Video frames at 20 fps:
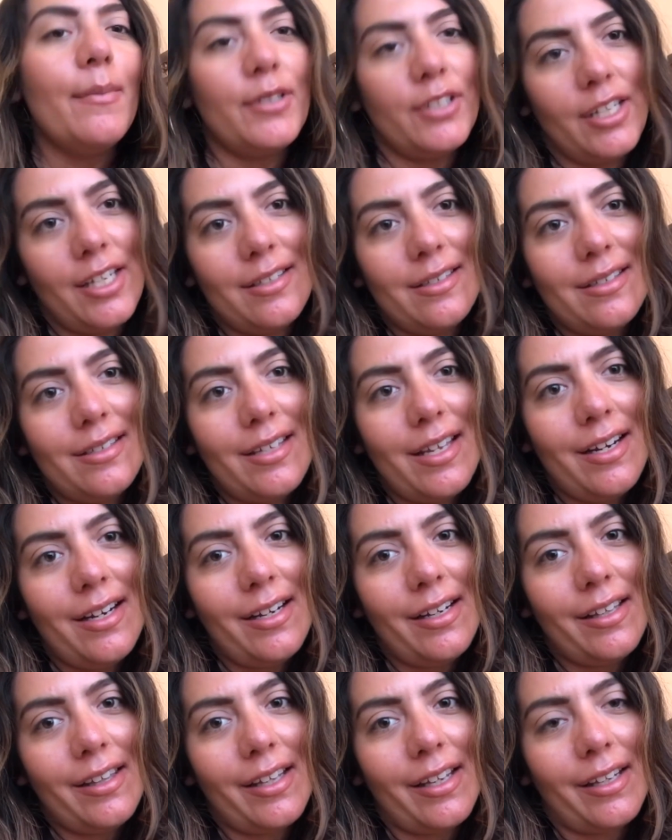But she hasn't said
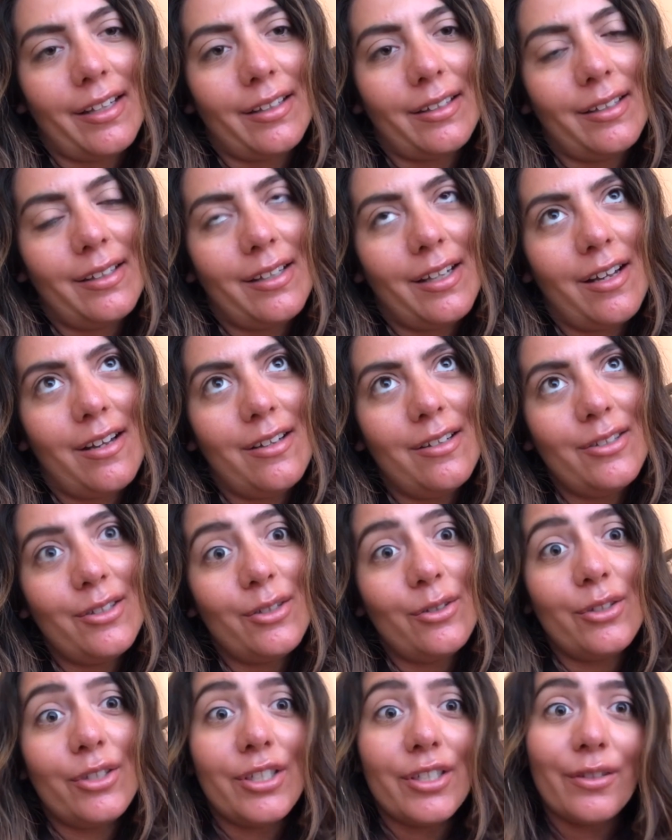anything.
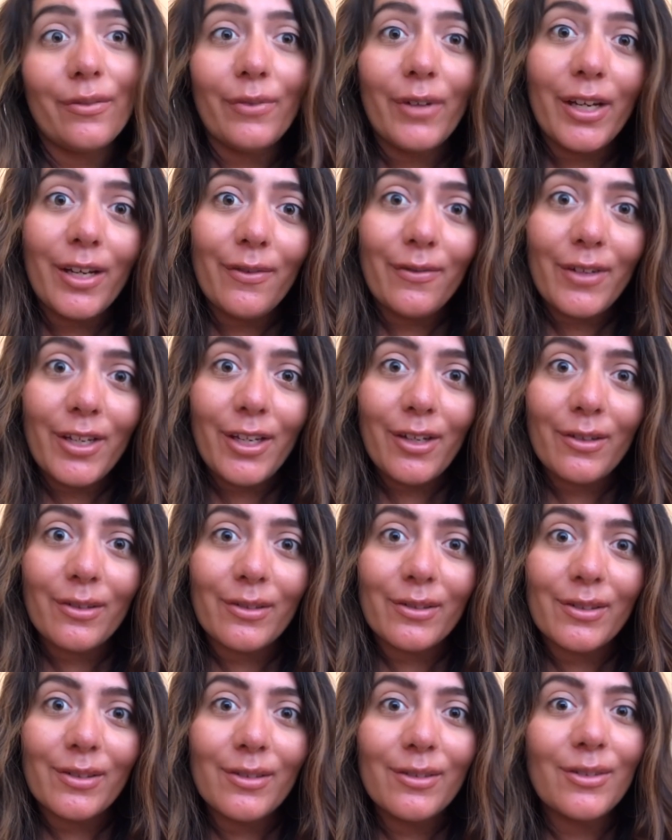Also, she's afraid of
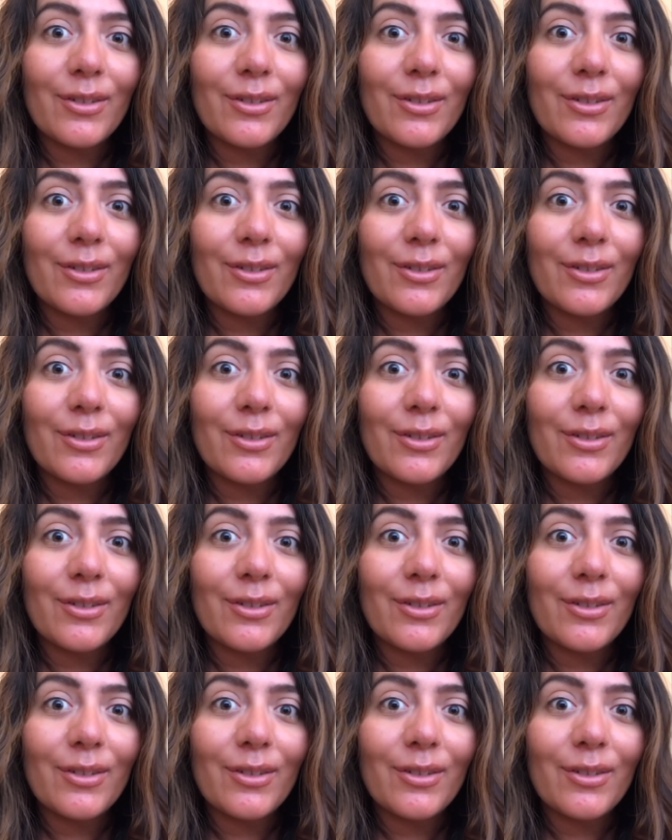needles,